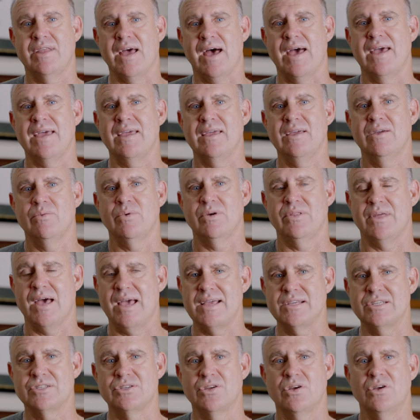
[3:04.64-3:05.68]
day with
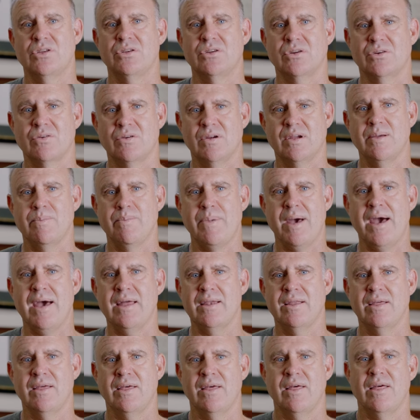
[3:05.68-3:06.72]
a certain cricket
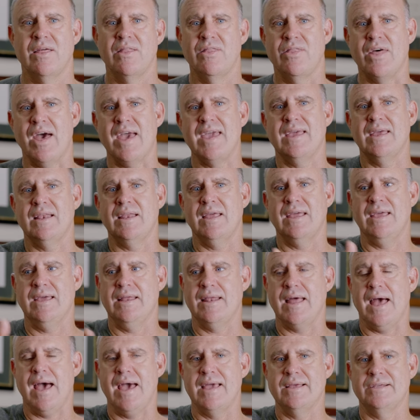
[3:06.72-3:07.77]
bat, they can
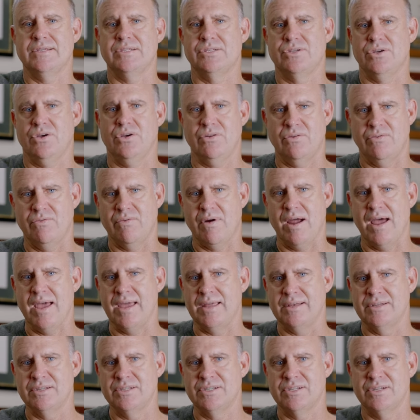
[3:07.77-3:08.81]
hit a certain
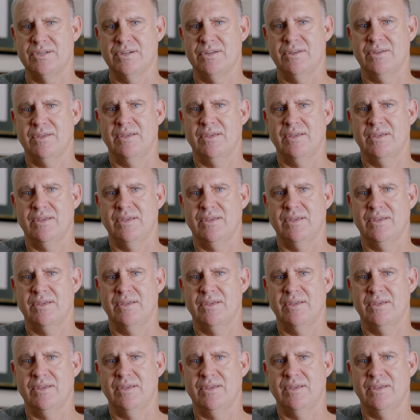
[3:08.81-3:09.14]
range.